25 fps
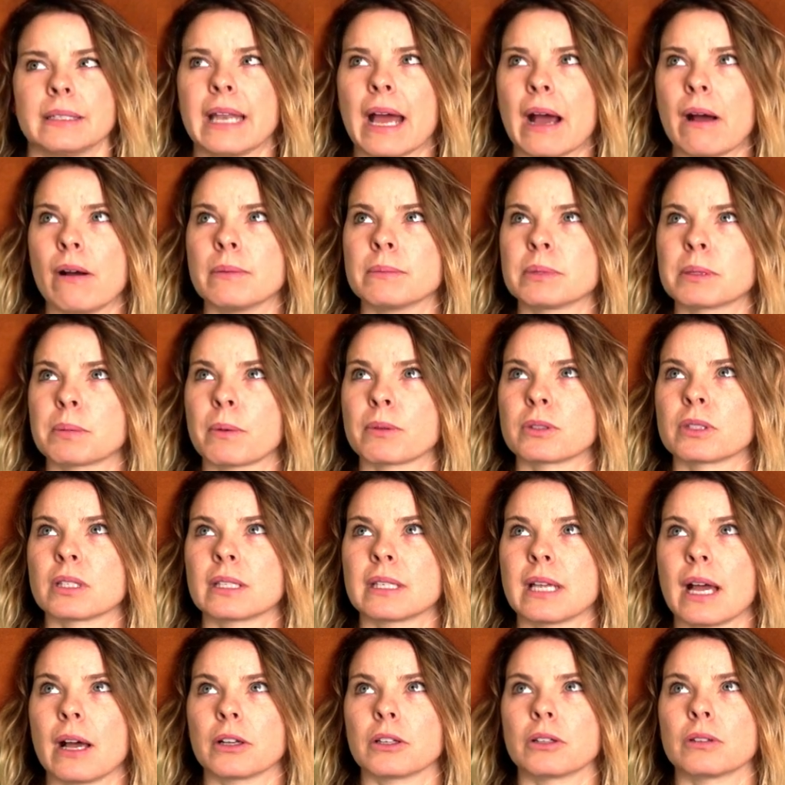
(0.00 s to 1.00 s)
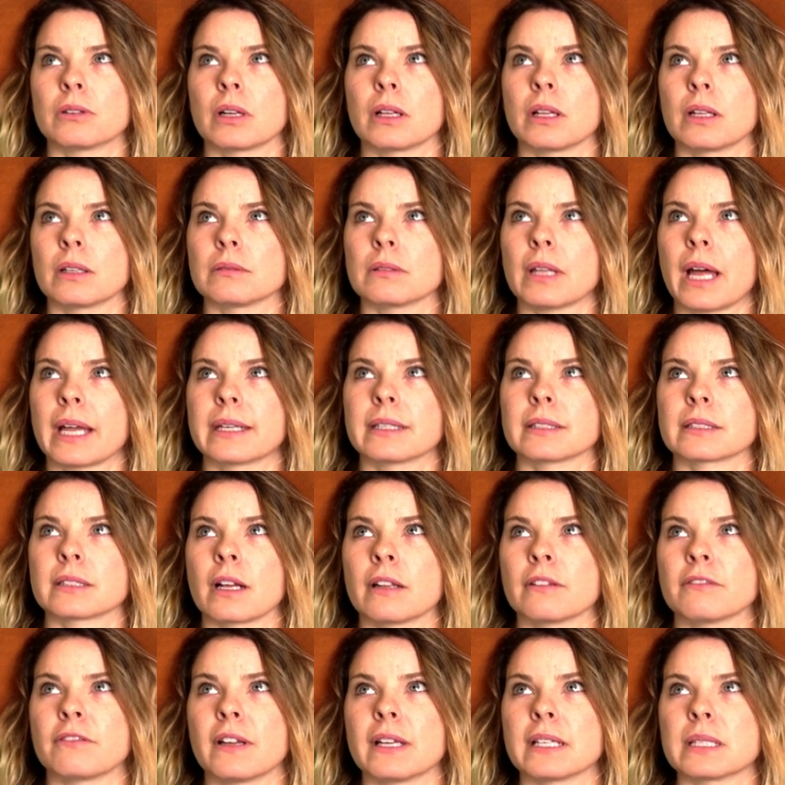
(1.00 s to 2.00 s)
Now I'm supposed to tell you to like us
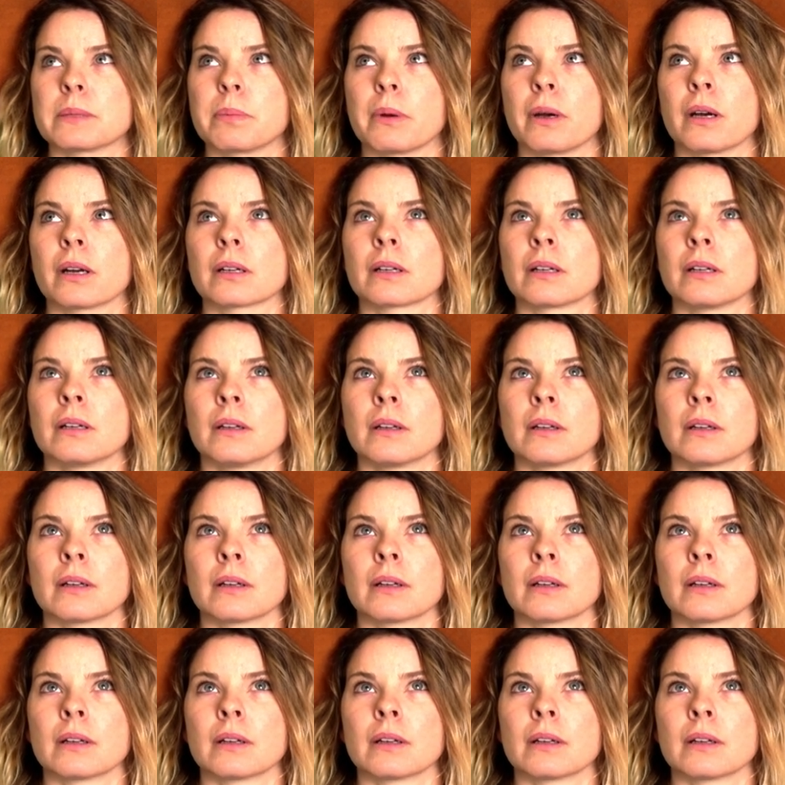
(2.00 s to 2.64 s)
on Facebook,